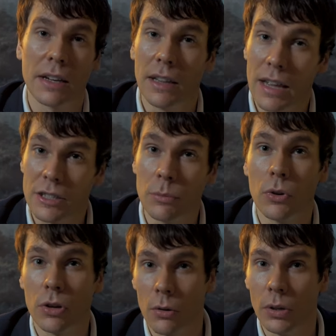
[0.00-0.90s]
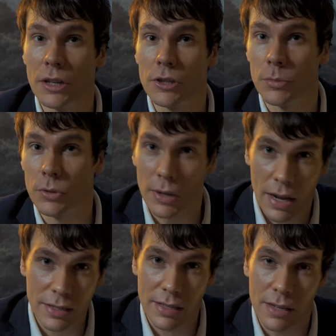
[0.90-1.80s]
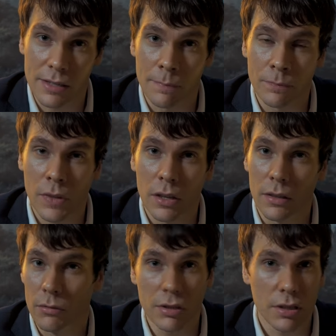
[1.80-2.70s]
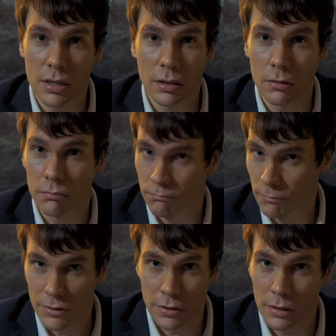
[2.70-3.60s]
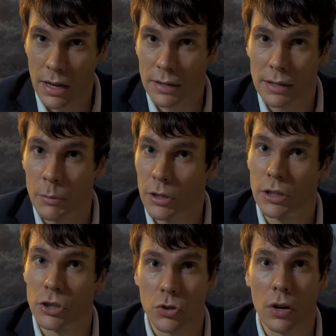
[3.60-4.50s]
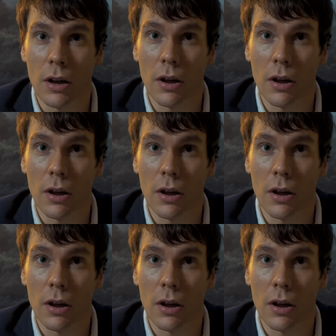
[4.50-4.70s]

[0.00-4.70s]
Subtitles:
have led to more correlation between assets, there is still, certainly academically, a strong